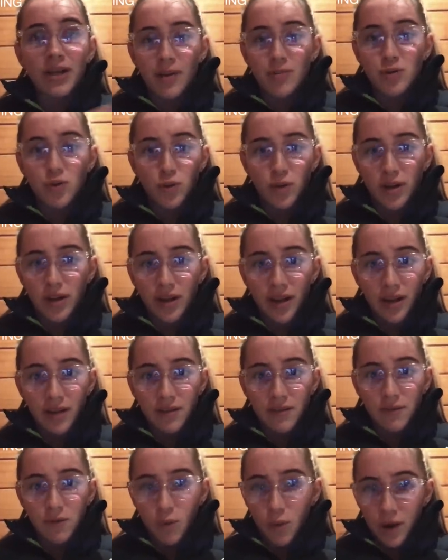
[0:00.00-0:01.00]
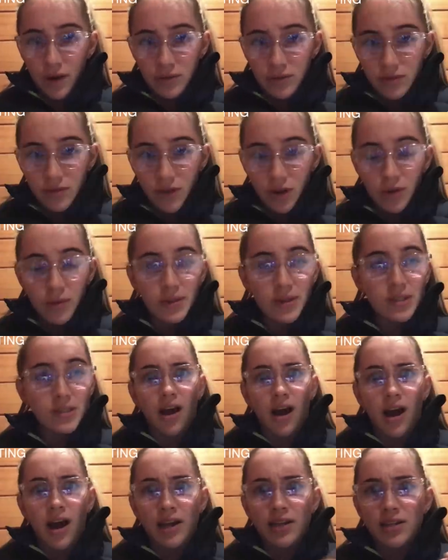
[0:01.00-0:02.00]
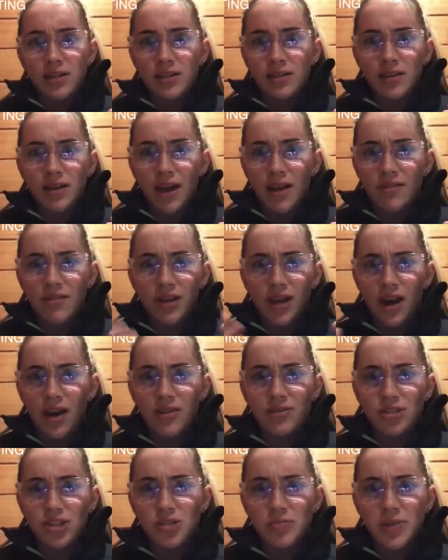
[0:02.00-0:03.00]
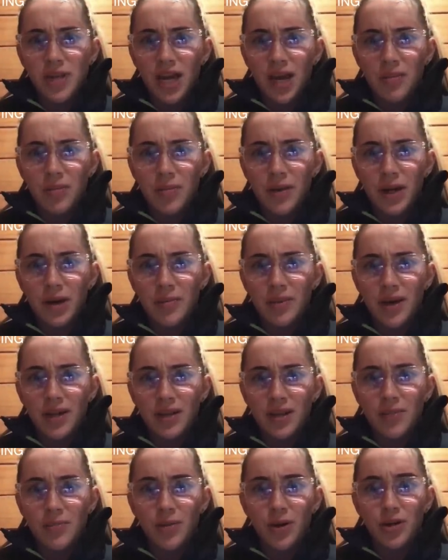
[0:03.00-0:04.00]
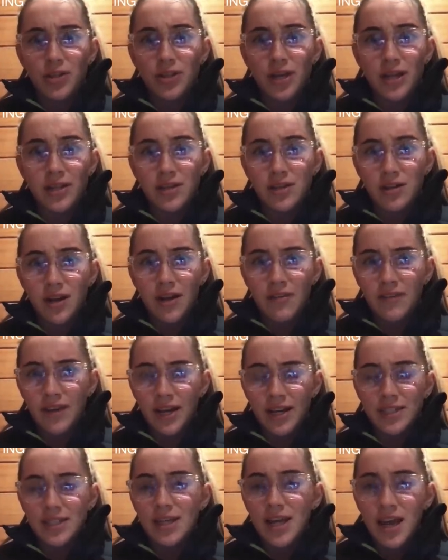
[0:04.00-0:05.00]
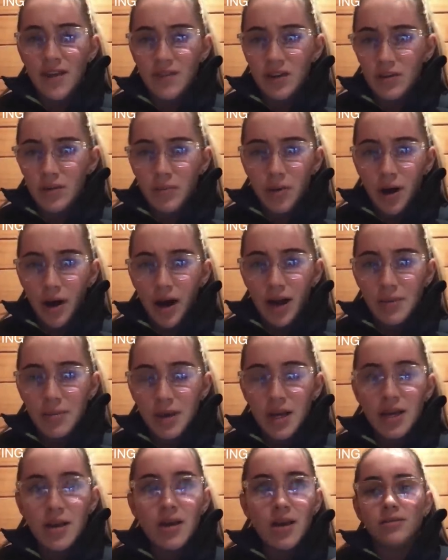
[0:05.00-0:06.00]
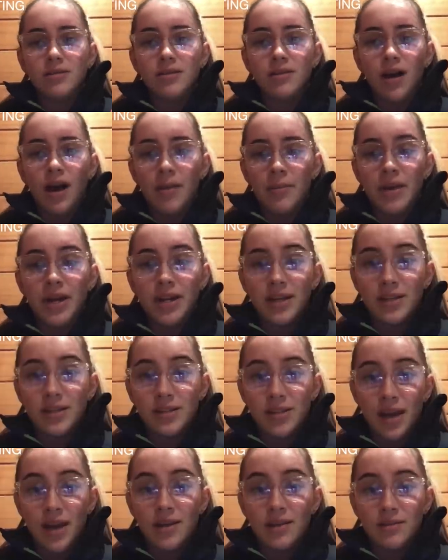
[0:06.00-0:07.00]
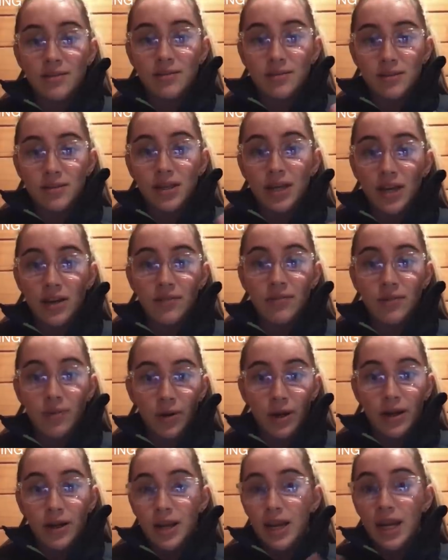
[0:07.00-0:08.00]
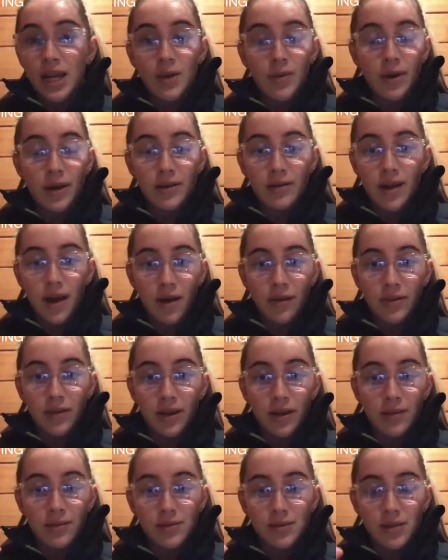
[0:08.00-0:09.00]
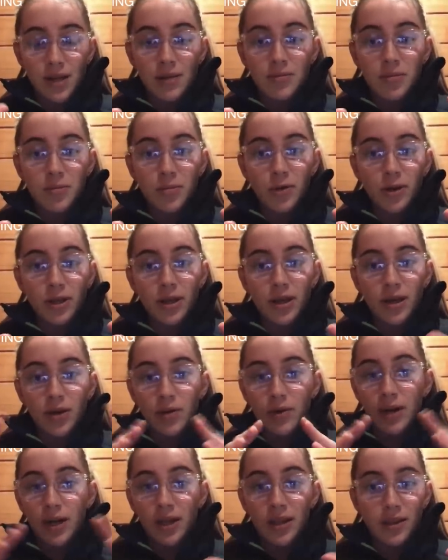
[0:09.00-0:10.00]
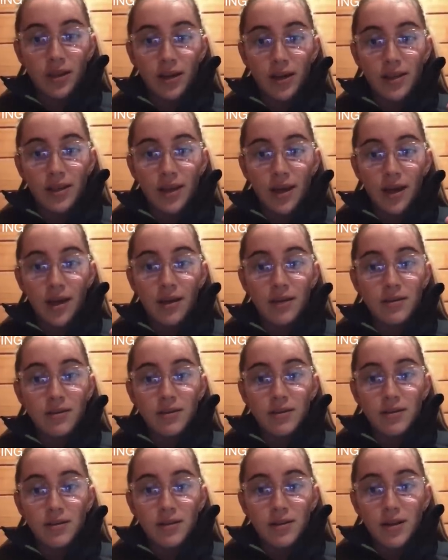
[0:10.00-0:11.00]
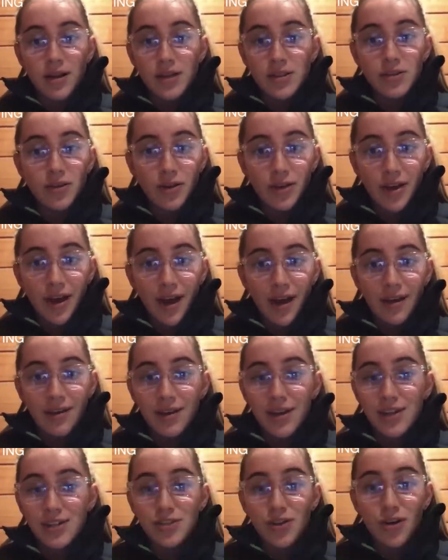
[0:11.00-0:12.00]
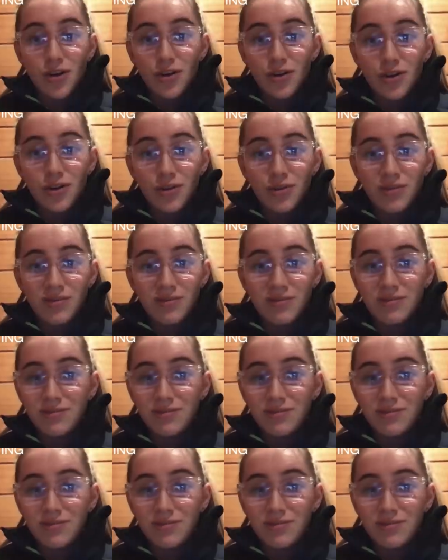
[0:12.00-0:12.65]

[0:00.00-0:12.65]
I'm talking like 400 followers. I didn't have the courage to speak up about it back then because I feel like I didn't have anyone behind me. I'm here to say to everyone, anyone out there, cyberbullying or anything like that, it's not okay, it's not cool.